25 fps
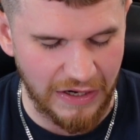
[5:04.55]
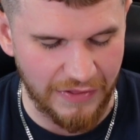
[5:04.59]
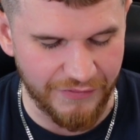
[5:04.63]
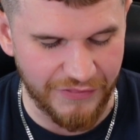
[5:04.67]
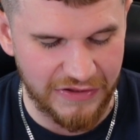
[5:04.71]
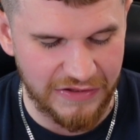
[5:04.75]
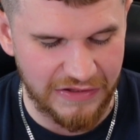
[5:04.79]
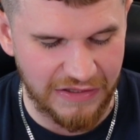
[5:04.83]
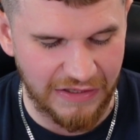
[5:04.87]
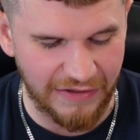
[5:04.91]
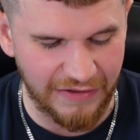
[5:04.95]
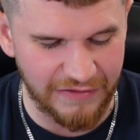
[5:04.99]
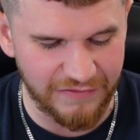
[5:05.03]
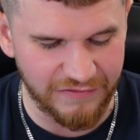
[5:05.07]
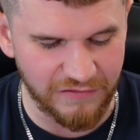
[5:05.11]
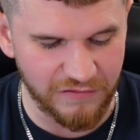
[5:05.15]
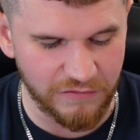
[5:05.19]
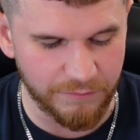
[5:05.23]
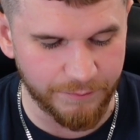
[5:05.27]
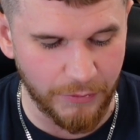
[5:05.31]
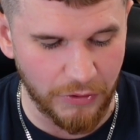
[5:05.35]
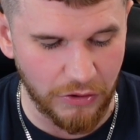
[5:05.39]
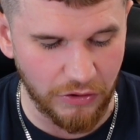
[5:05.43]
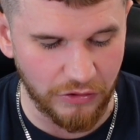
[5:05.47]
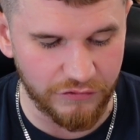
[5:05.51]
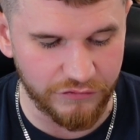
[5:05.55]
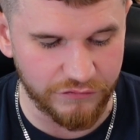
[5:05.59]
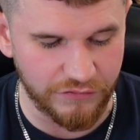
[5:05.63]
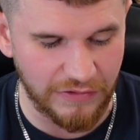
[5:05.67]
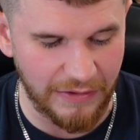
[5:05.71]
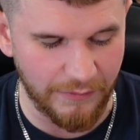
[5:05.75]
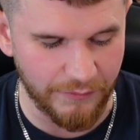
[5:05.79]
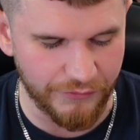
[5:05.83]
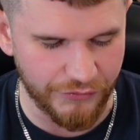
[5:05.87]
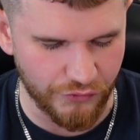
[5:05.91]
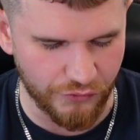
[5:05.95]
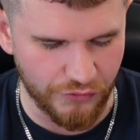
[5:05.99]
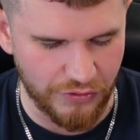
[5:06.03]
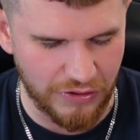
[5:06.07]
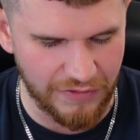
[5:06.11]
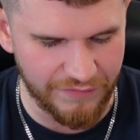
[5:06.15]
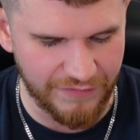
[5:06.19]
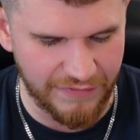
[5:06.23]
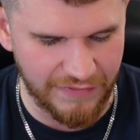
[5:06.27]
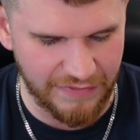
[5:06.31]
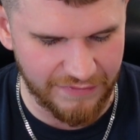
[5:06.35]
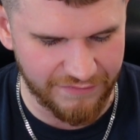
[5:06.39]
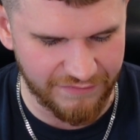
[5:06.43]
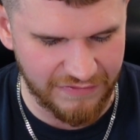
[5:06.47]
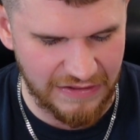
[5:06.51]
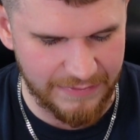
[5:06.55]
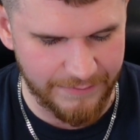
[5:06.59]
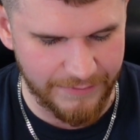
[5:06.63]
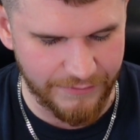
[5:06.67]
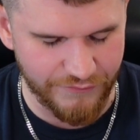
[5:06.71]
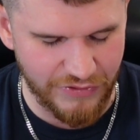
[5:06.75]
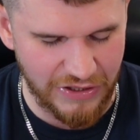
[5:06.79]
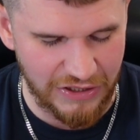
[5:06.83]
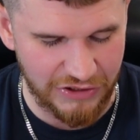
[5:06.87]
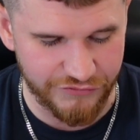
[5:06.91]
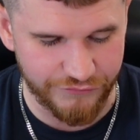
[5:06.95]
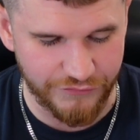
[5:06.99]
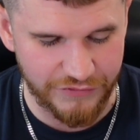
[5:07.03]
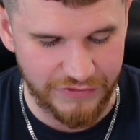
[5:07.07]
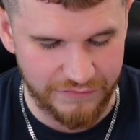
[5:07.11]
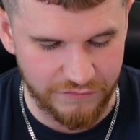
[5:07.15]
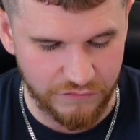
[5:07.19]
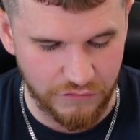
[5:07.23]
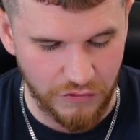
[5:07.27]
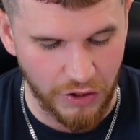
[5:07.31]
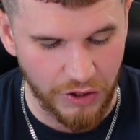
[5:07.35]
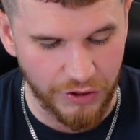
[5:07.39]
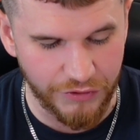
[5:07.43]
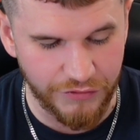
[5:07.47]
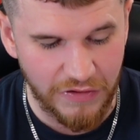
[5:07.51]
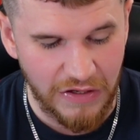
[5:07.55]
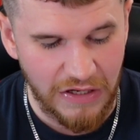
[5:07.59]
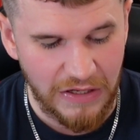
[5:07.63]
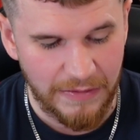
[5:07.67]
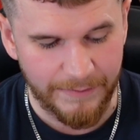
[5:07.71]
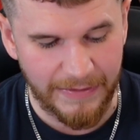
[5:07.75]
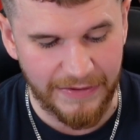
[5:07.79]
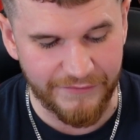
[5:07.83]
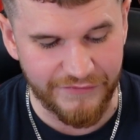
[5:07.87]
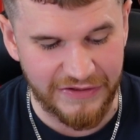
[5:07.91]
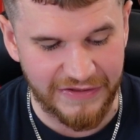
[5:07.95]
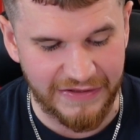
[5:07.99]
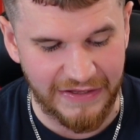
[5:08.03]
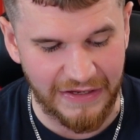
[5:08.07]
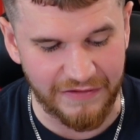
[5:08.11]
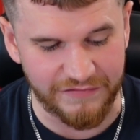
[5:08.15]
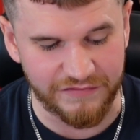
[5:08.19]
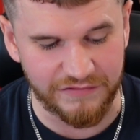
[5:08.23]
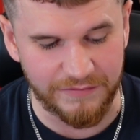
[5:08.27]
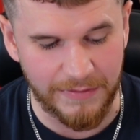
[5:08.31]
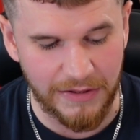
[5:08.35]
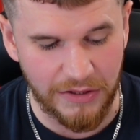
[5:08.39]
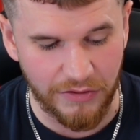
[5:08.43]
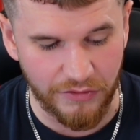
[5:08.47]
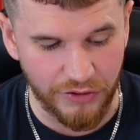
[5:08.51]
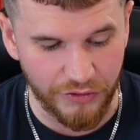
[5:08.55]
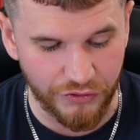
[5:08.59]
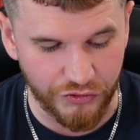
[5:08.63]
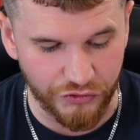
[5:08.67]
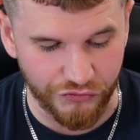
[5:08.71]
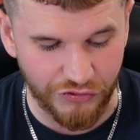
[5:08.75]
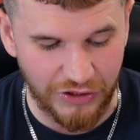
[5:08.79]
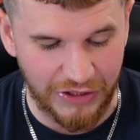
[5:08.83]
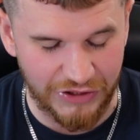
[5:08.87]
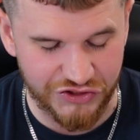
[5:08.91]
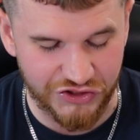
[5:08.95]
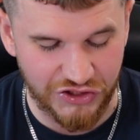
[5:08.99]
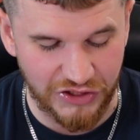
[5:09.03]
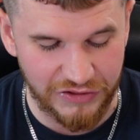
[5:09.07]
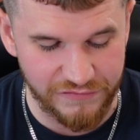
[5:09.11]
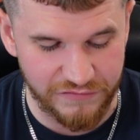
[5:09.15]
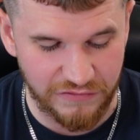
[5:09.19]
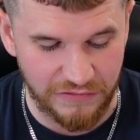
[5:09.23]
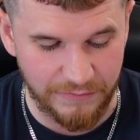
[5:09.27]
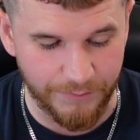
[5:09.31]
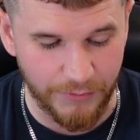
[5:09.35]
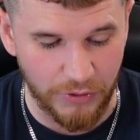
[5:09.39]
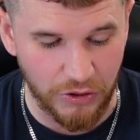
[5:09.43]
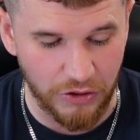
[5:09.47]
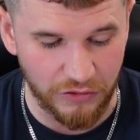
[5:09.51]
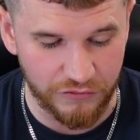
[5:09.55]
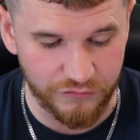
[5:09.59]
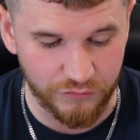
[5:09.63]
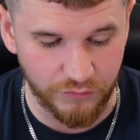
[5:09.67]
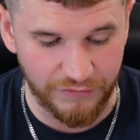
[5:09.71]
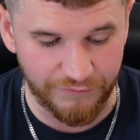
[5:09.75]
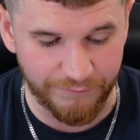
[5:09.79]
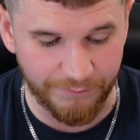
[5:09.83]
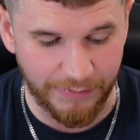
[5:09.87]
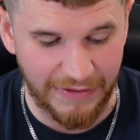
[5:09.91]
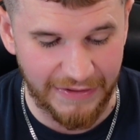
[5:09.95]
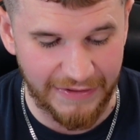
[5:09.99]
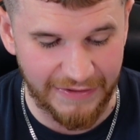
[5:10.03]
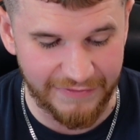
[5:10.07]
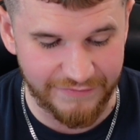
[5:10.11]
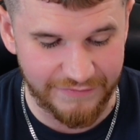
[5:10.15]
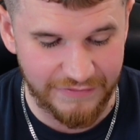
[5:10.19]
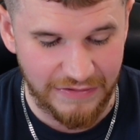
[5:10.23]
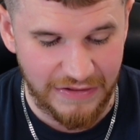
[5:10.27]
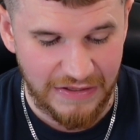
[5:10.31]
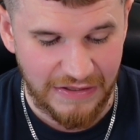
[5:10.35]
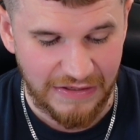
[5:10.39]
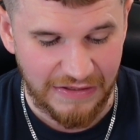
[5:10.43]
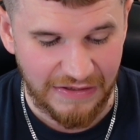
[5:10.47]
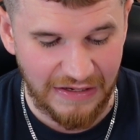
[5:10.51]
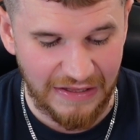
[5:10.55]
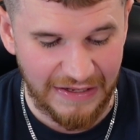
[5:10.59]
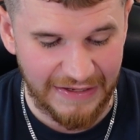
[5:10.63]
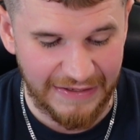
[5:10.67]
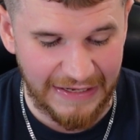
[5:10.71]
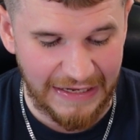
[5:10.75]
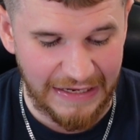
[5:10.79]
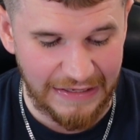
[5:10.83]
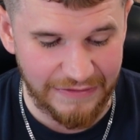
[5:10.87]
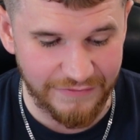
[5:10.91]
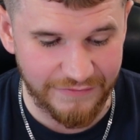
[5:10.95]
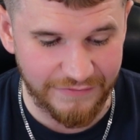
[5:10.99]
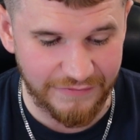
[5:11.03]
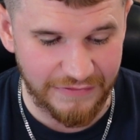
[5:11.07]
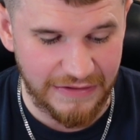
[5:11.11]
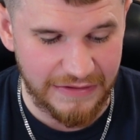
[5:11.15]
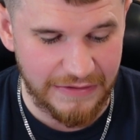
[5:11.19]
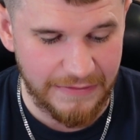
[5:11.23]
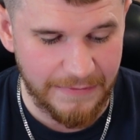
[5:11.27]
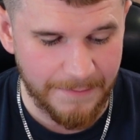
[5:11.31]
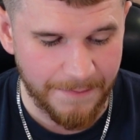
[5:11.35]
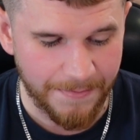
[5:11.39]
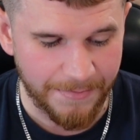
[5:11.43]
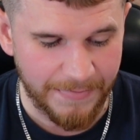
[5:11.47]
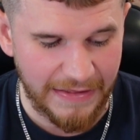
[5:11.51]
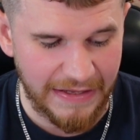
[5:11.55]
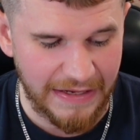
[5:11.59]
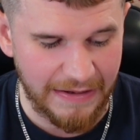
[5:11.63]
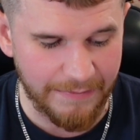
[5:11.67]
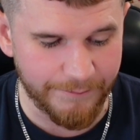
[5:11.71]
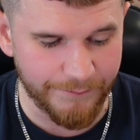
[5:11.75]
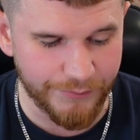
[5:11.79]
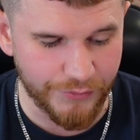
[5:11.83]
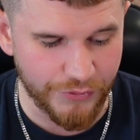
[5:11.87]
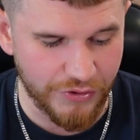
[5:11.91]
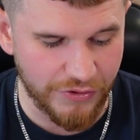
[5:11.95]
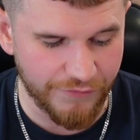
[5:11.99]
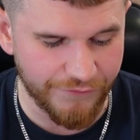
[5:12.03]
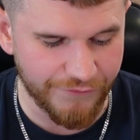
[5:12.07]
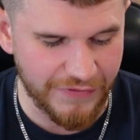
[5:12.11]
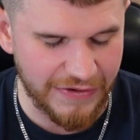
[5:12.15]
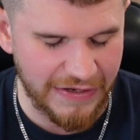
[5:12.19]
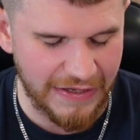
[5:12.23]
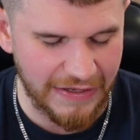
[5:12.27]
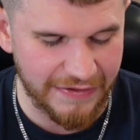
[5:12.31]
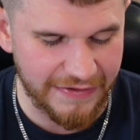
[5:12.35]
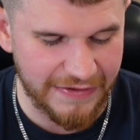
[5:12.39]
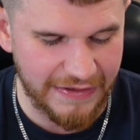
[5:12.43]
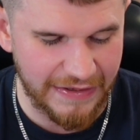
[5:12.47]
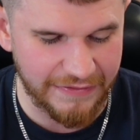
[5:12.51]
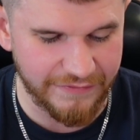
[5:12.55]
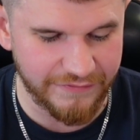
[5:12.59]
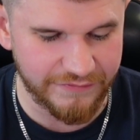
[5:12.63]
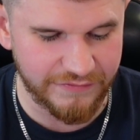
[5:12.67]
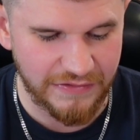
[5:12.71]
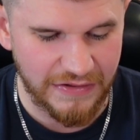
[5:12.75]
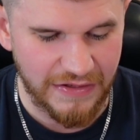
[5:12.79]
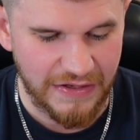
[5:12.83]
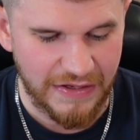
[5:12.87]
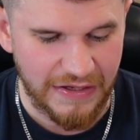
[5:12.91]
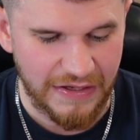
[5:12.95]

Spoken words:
I think United's box threat with Højlund in the team and Rashford is good, but having Casemiro crashing into the box will give players like Antony and Bruno Fernandes,